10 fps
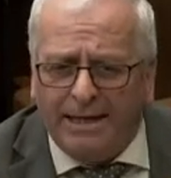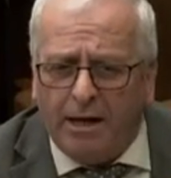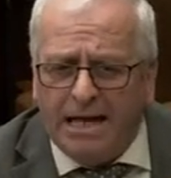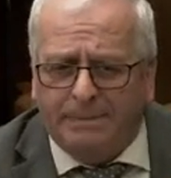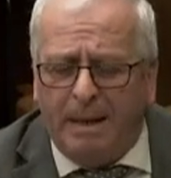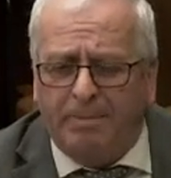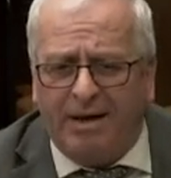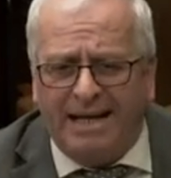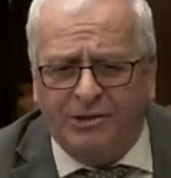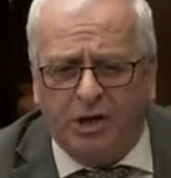The Irish people are
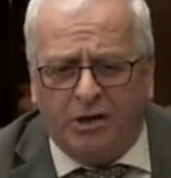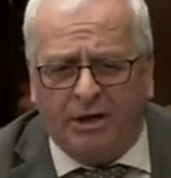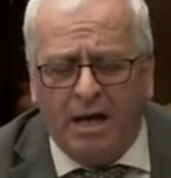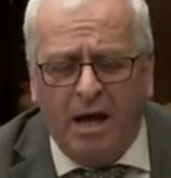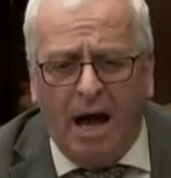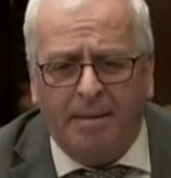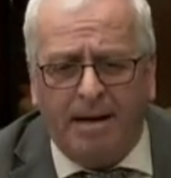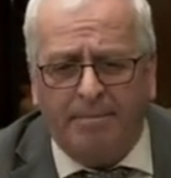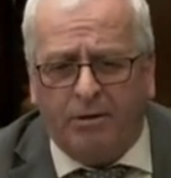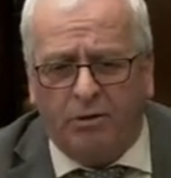energetic. And
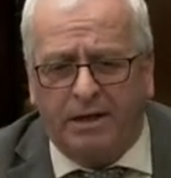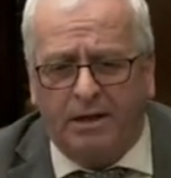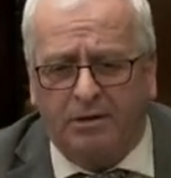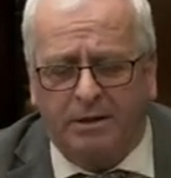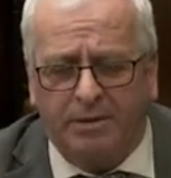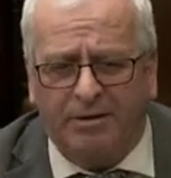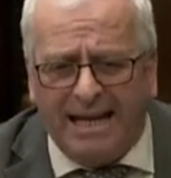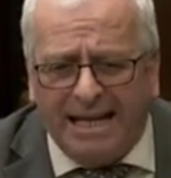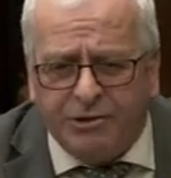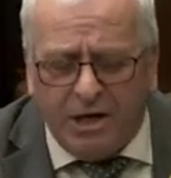I'm not going to knock them. They're
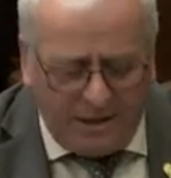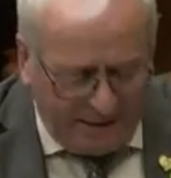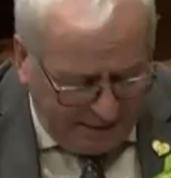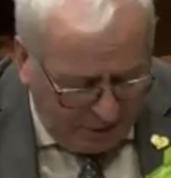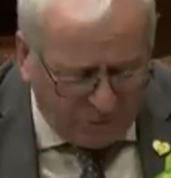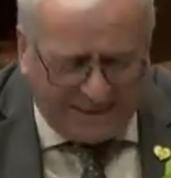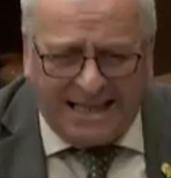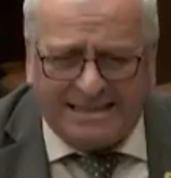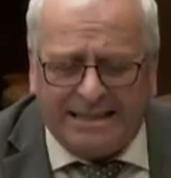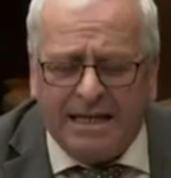energetic,
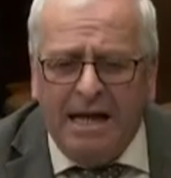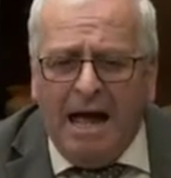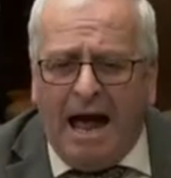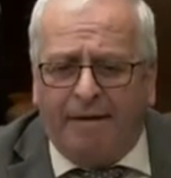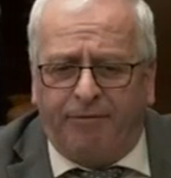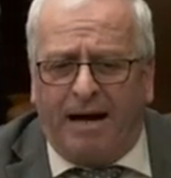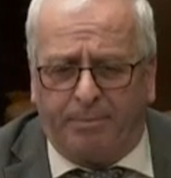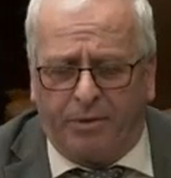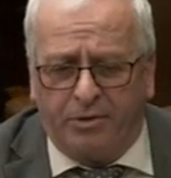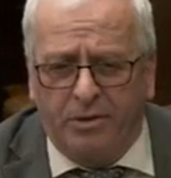enthusiastic and
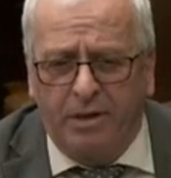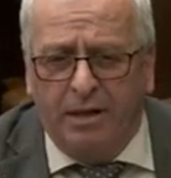vibrant.